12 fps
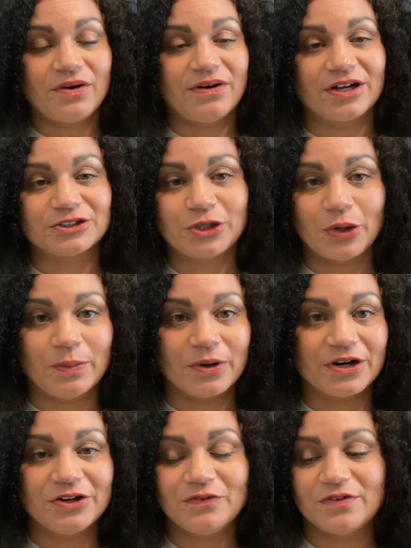October
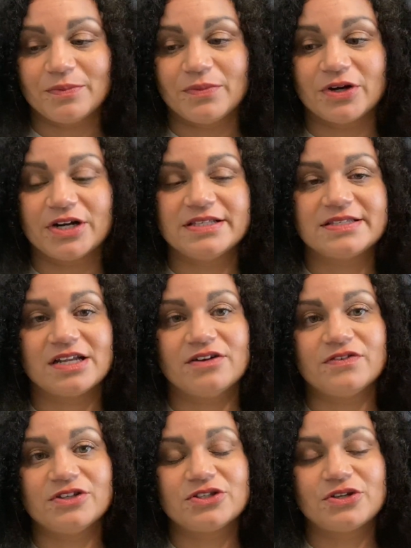and November and
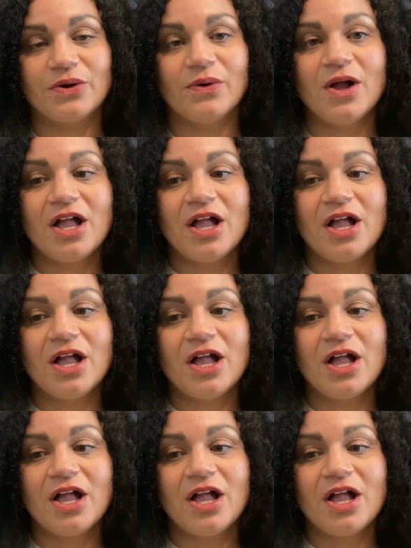stuff. And so